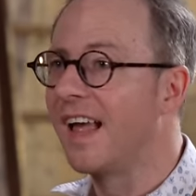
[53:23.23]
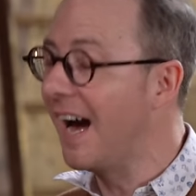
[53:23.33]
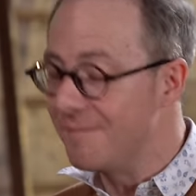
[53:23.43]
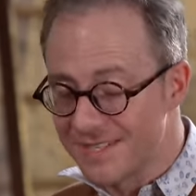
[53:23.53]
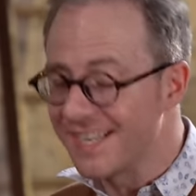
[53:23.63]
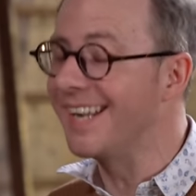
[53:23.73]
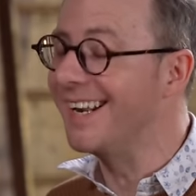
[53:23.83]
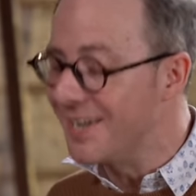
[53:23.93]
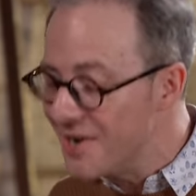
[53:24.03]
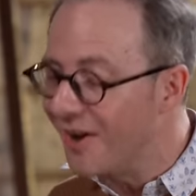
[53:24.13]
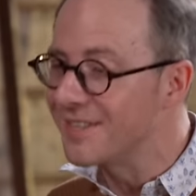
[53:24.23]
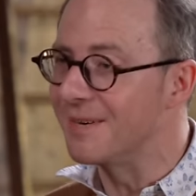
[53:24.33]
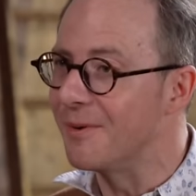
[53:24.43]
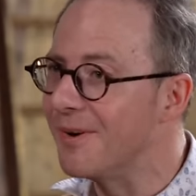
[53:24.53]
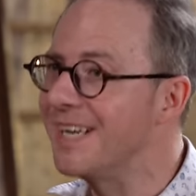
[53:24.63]
I'm certainly not.
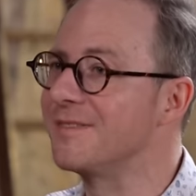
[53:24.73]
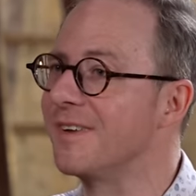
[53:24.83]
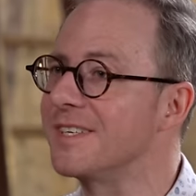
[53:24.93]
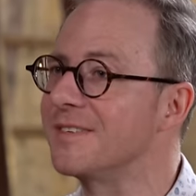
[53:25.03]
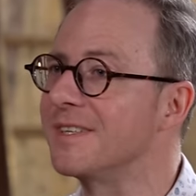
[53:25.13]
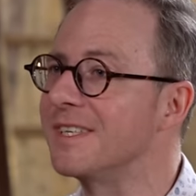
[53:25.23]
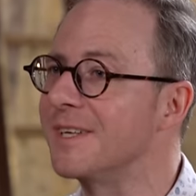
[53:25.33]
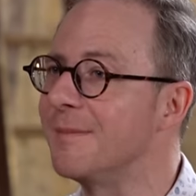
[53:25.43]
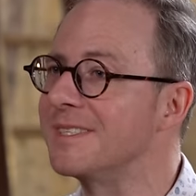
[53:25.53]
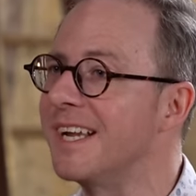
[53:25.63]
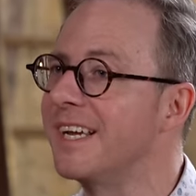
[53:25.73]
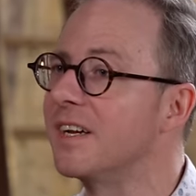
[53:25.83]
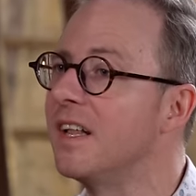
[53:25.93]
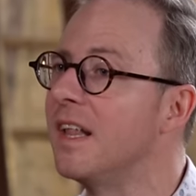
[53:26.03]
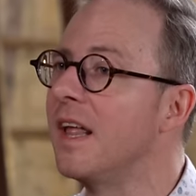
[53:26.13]
I'm a worse philosopher than Thomas
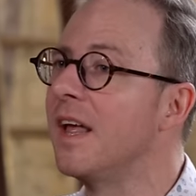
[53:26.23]
Nagel.